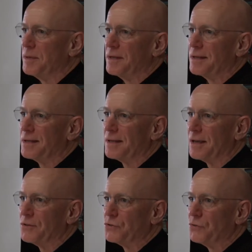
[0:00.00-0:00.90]
and
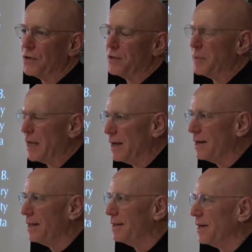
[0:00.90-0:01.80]
thanks to Father
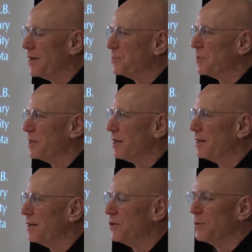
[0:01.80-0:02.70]
Mullaney and the
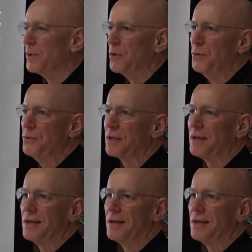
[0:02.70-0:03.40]
hospitality here at Maynooth.